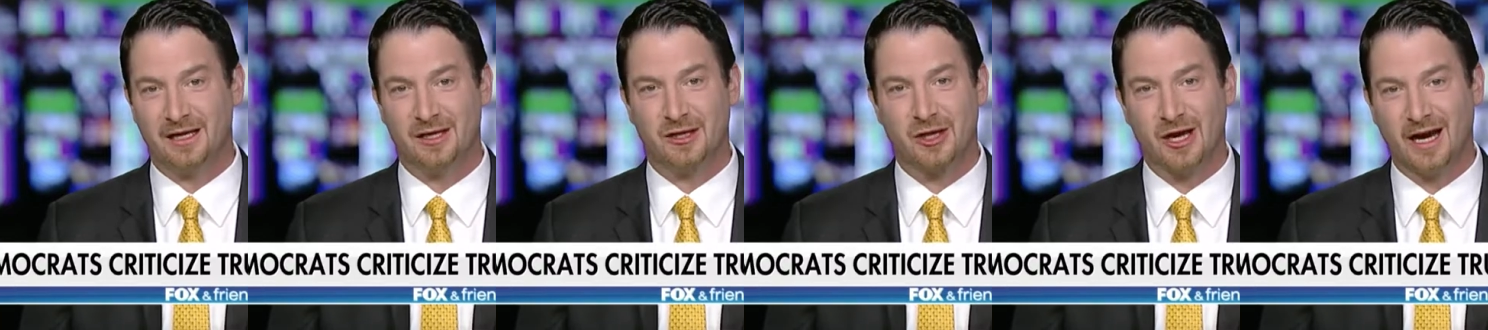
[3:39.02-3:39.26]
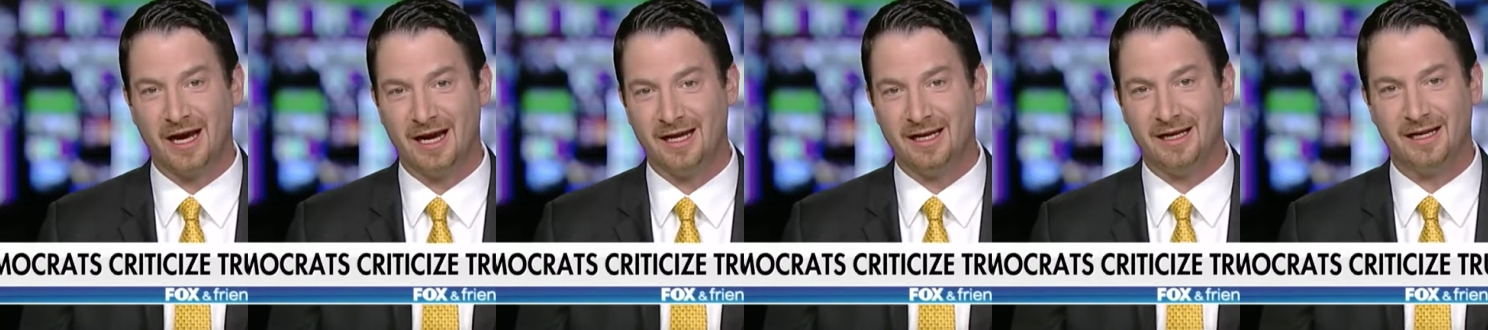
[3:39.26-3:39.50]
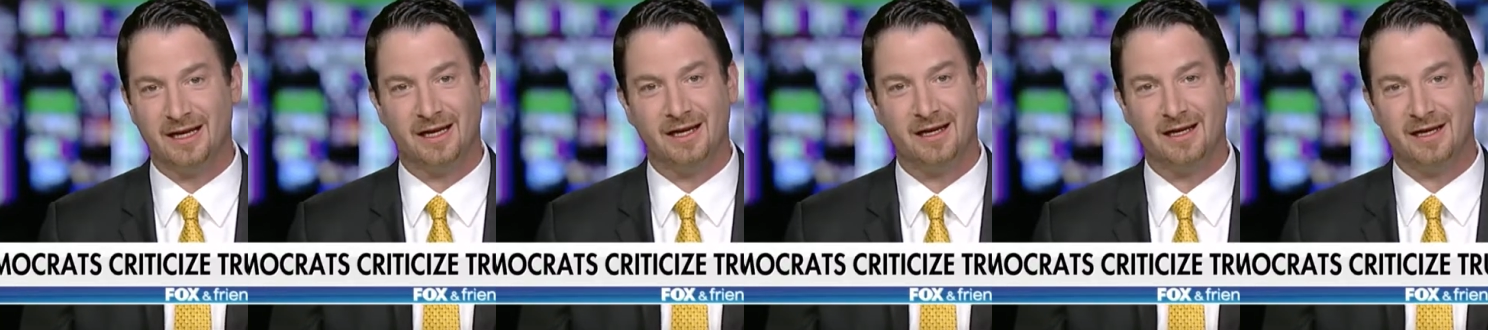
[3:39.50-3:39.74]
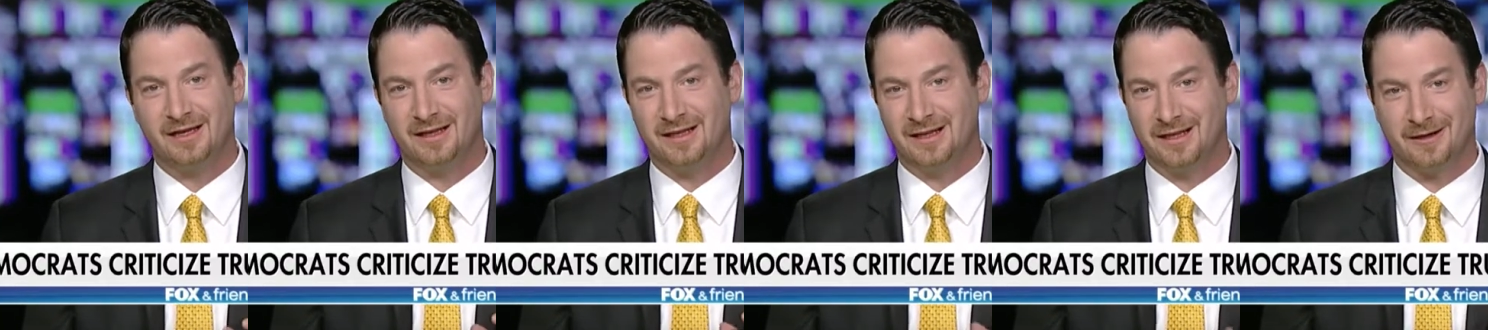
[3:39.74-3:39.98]
China,
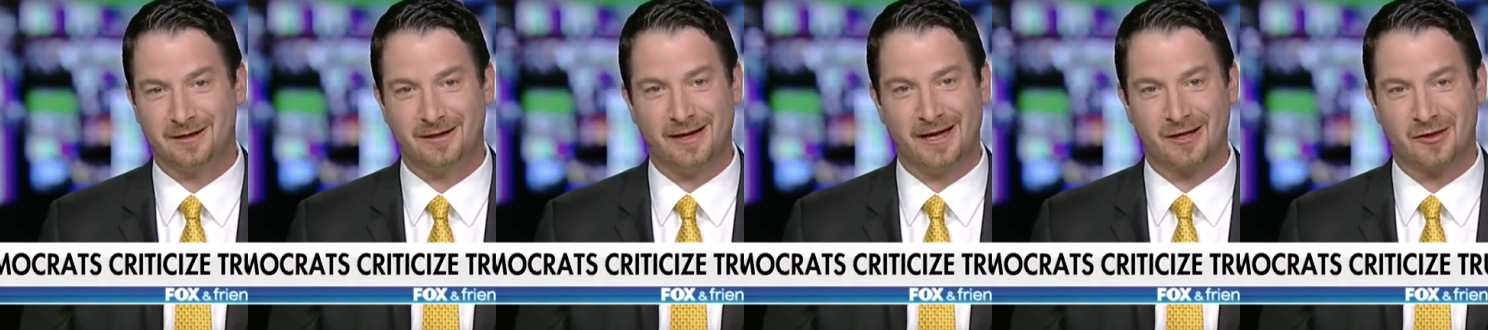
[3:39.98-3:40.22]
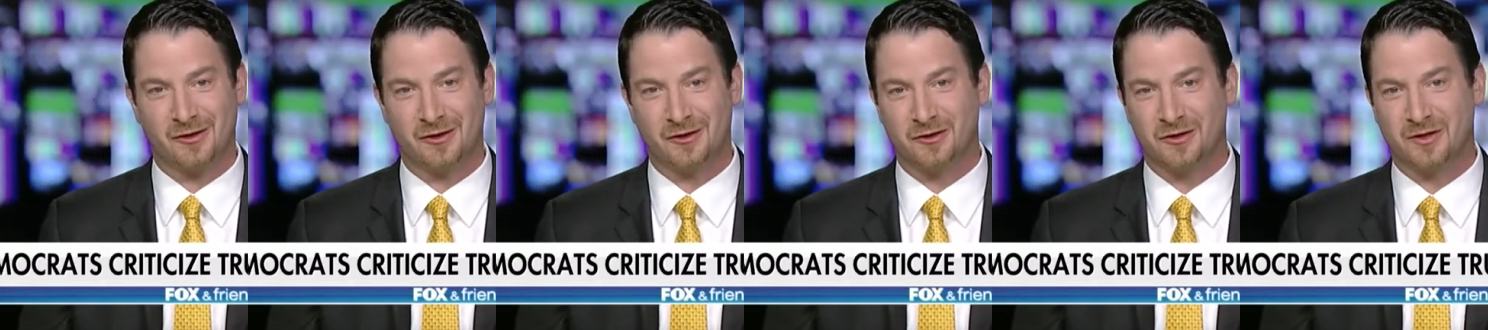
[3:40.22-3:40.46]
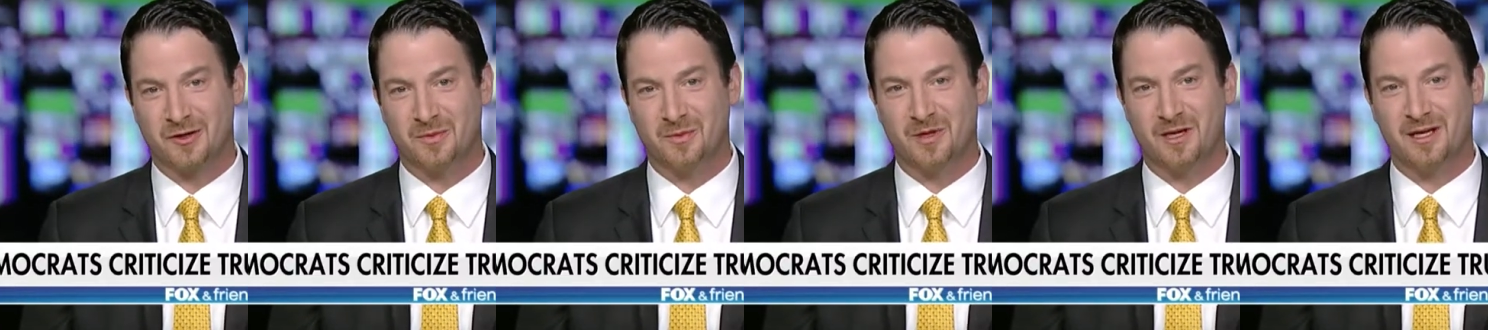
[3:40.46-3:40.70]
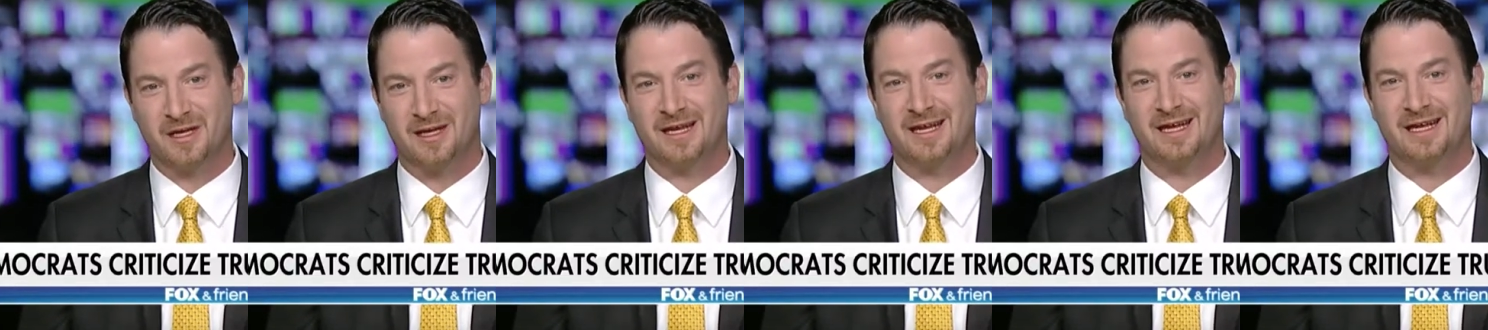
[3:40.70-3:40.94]
the international
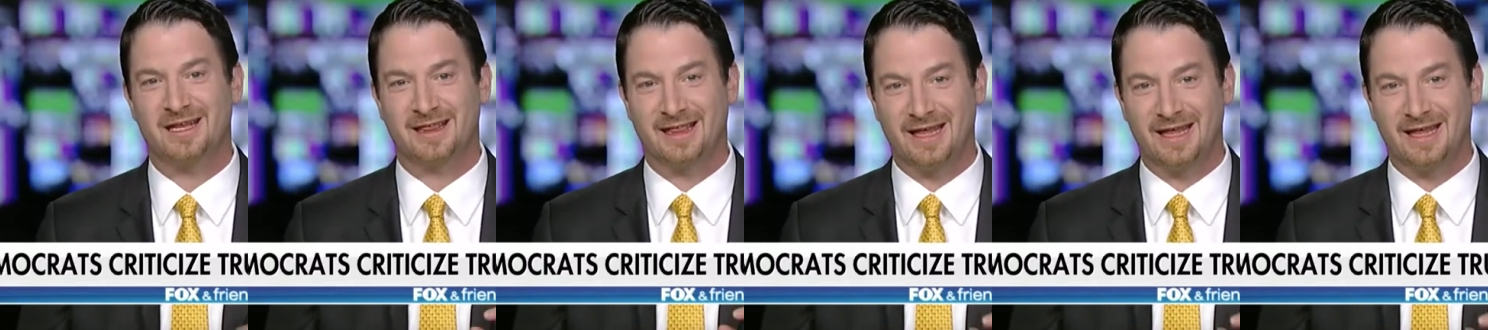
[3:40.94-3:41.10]
community,